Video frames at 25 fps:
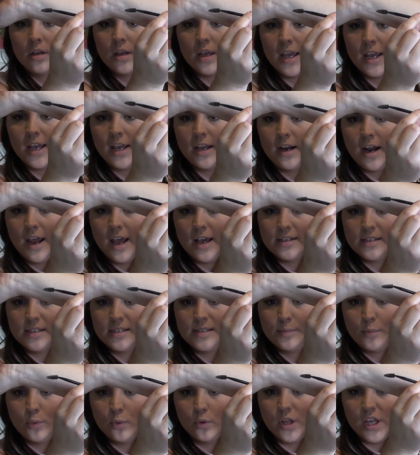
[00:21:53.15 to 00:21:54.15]
and it has a
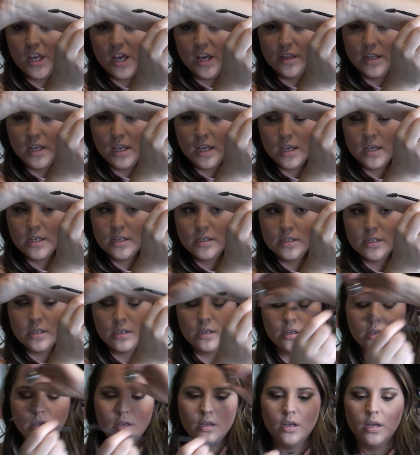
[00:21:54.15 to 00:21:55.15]
spoolie on the end.
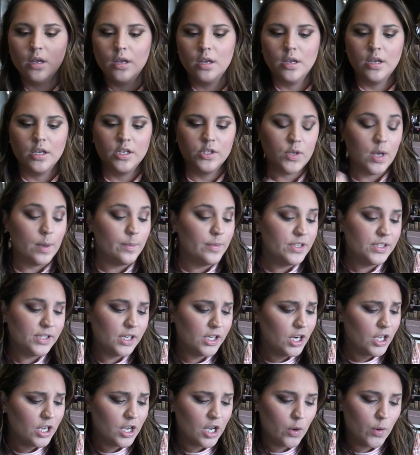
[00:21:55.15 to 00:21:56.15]
So I'm just
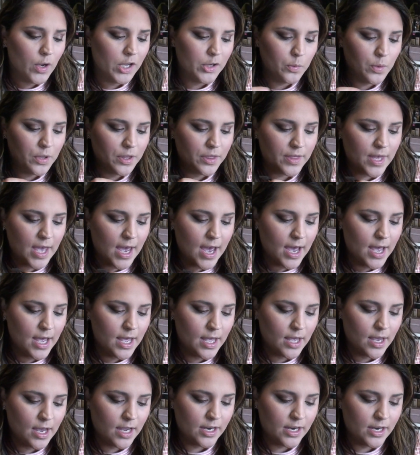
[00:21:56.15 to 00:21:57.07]
going to go in with that.